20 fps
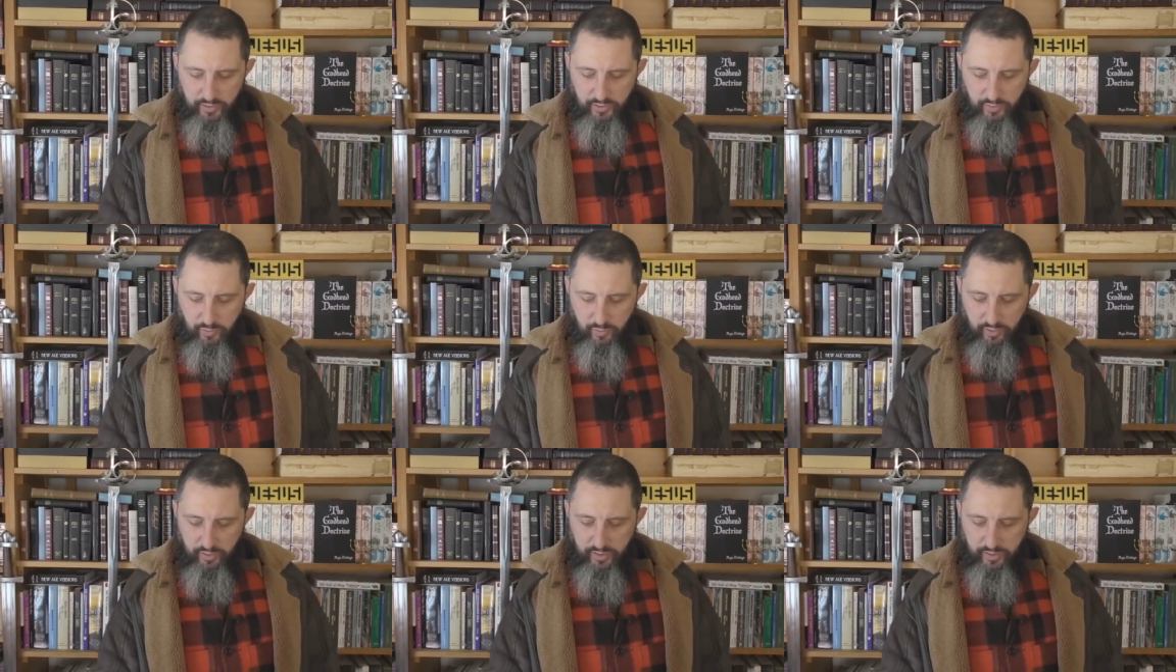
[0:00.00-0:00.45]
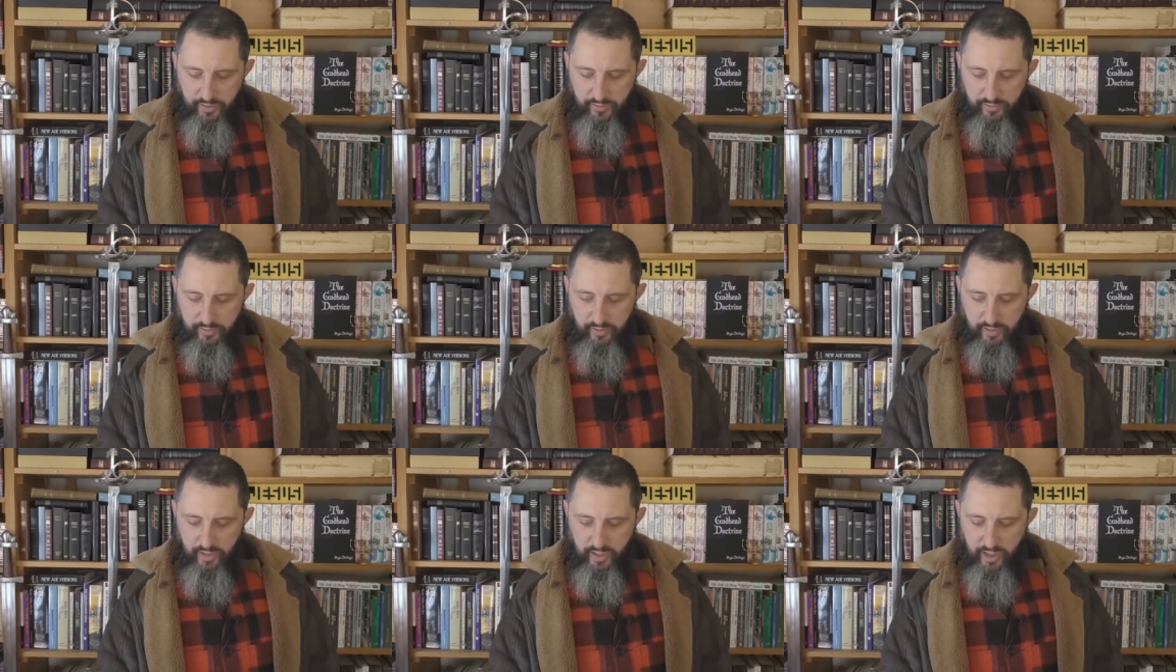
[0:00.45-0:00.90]
toward
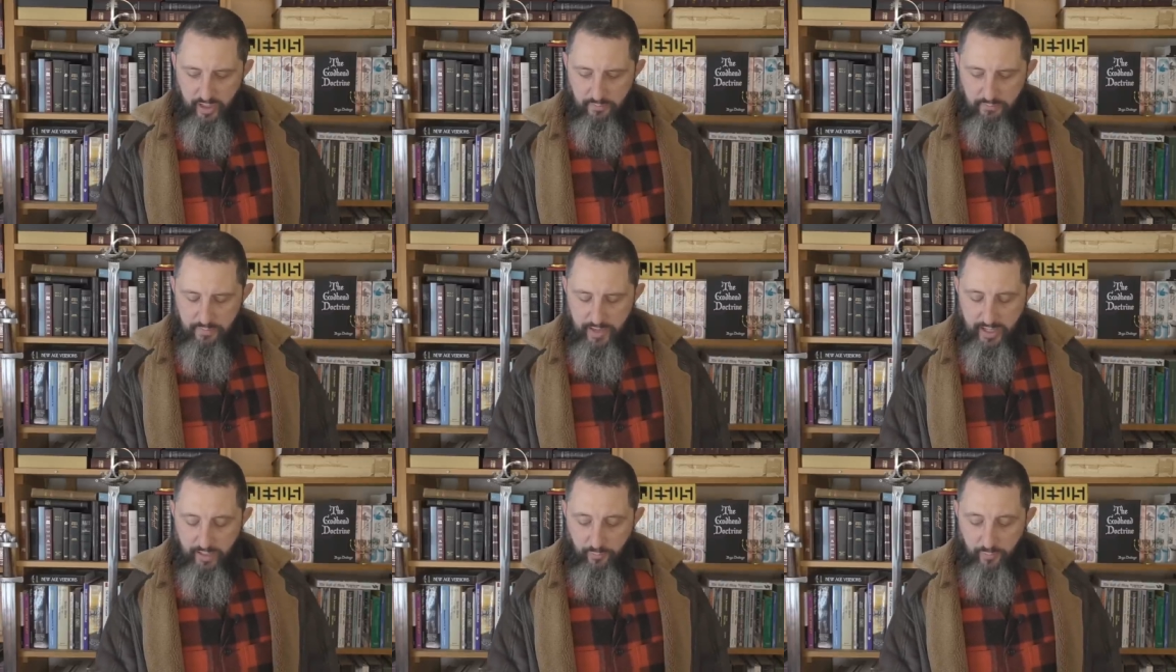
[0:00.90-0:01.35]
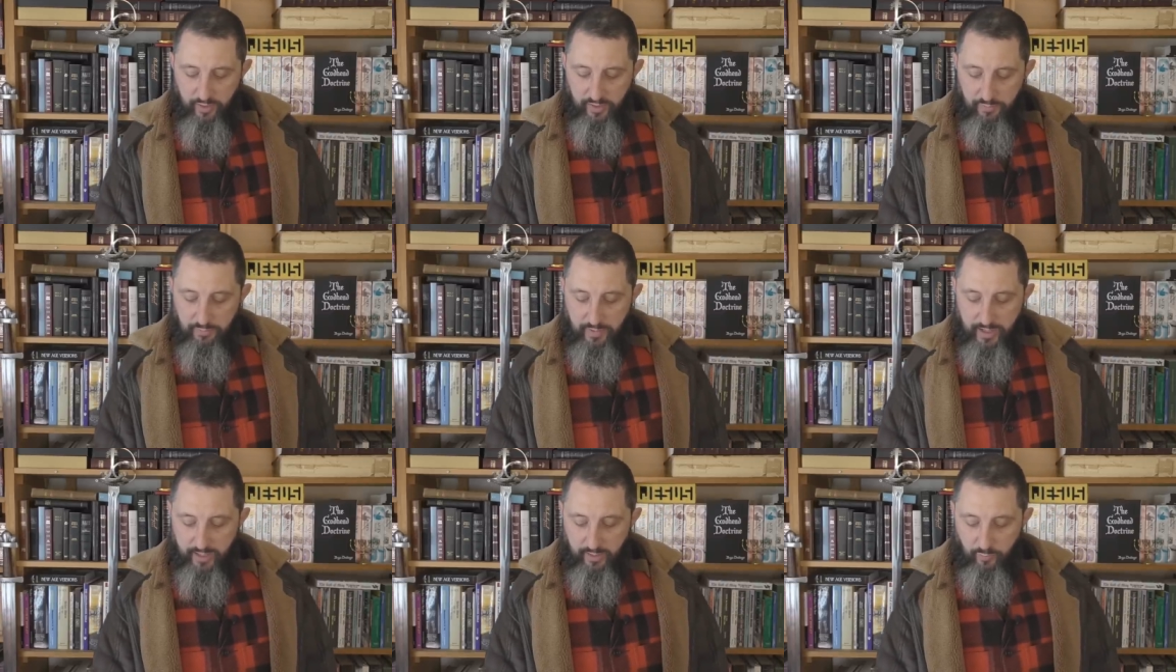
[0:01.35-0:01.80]
another, men
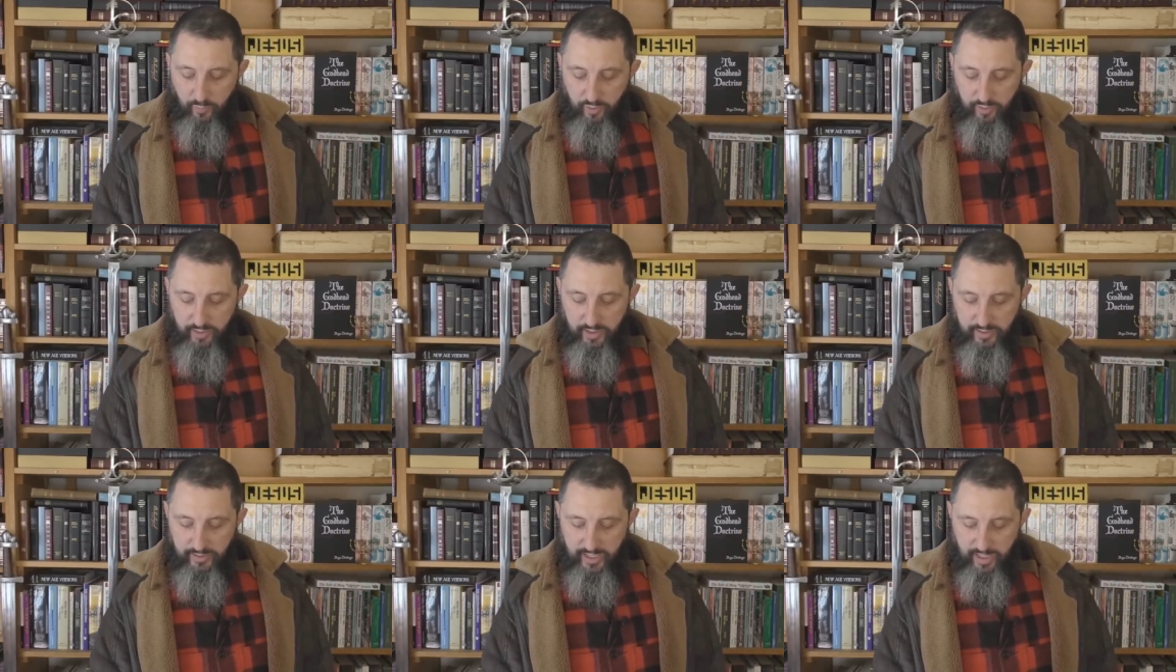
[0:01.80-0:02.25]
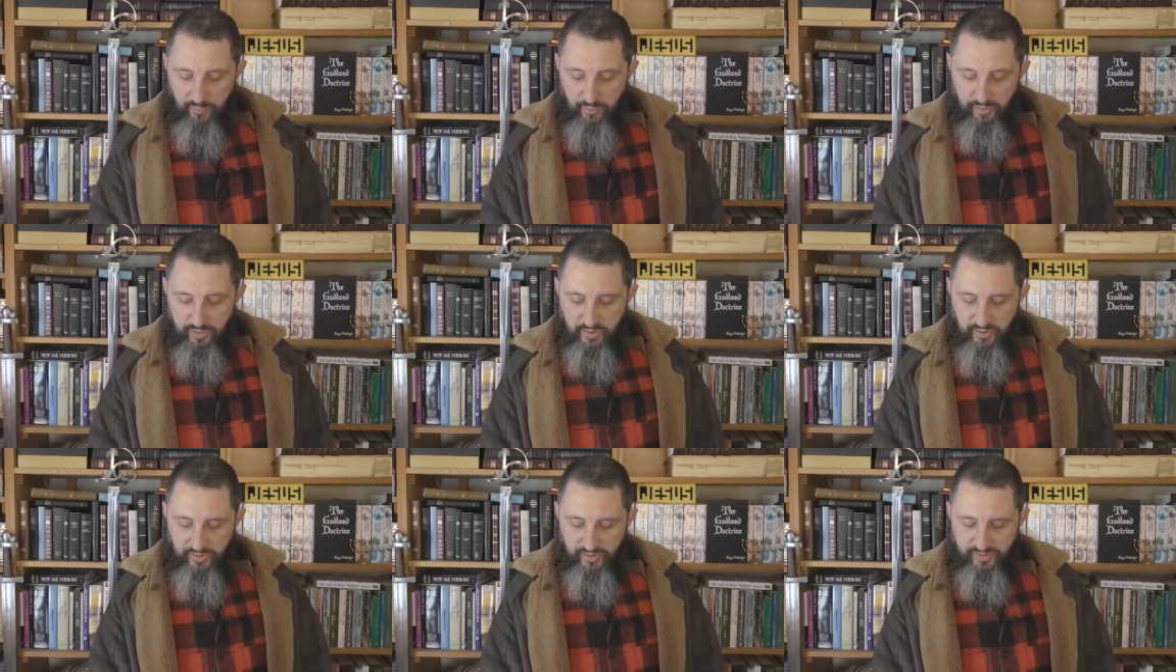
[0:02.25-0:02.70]
with men working that
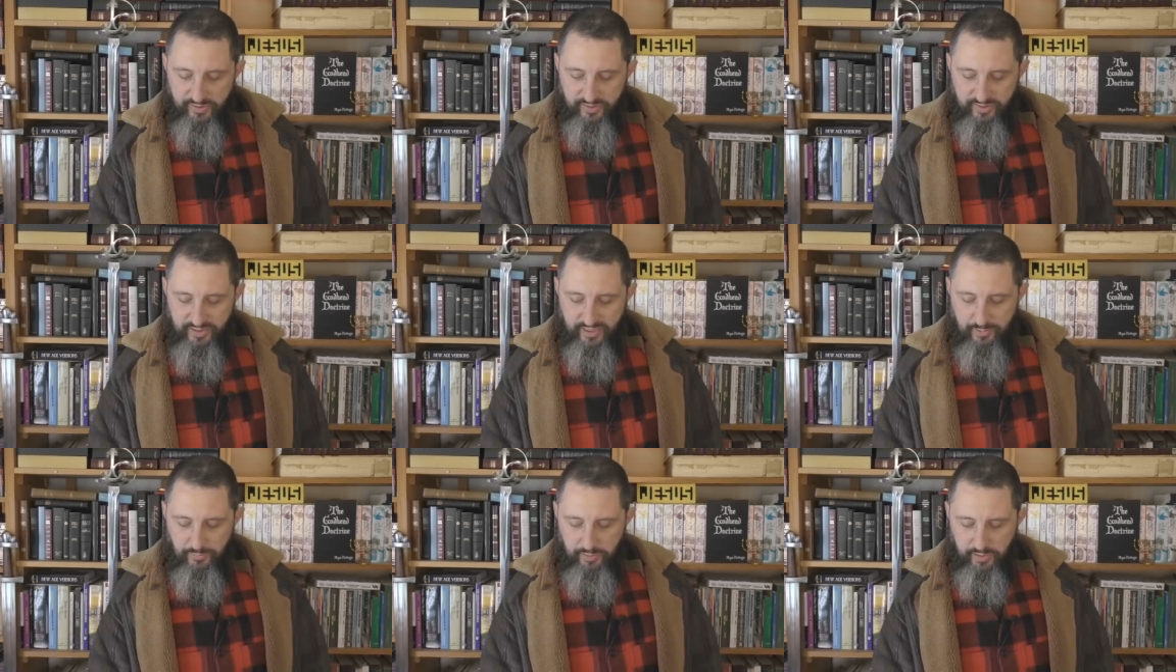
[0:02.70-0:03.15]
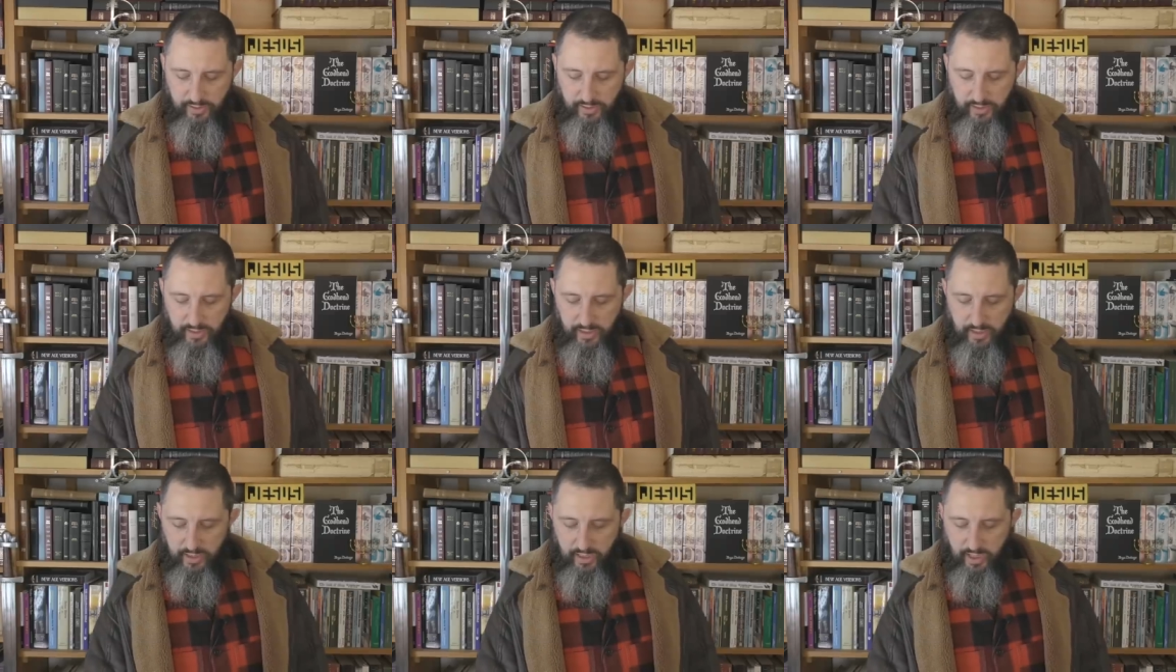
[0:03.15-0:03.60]
which is
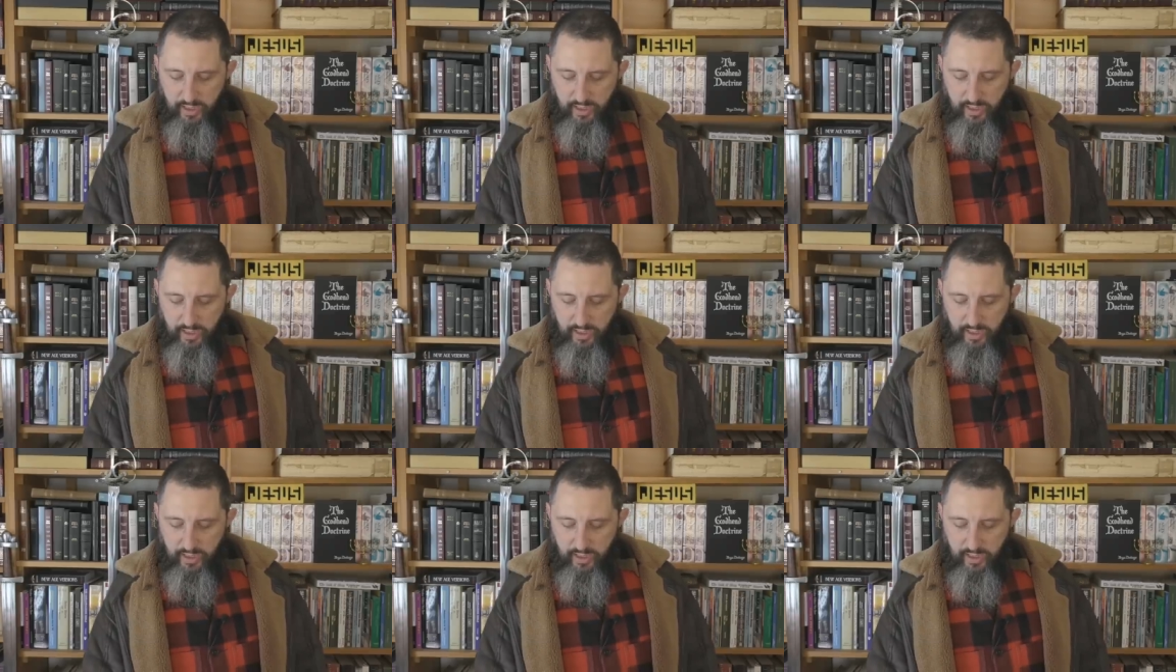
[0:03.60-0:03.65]
unseemly,